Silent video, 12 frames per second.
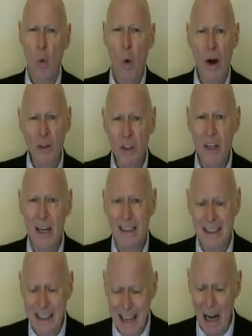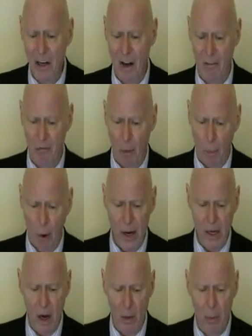Where's the incentive for
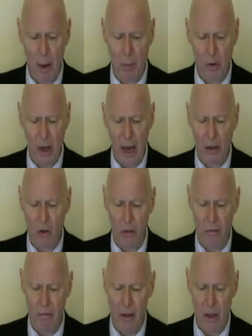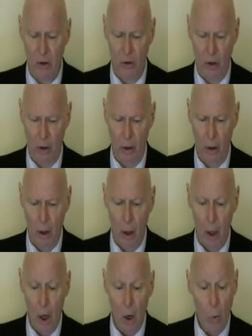bright young people to enter the field?
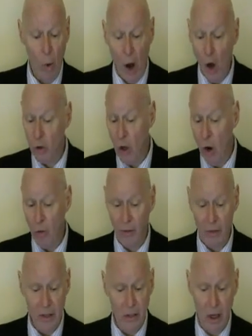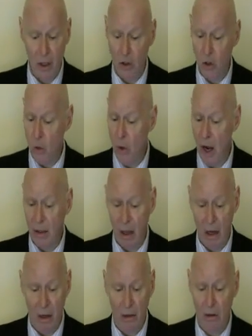We all know that these kids do not
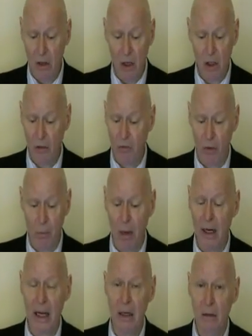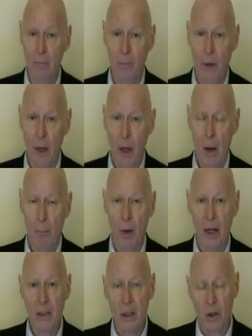get into teaching for the money,
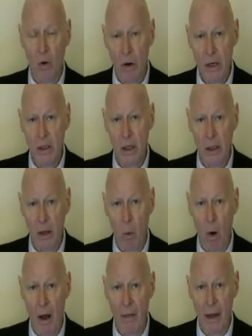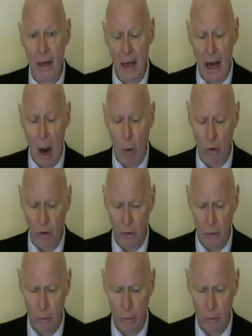but it's increasingly why they get out.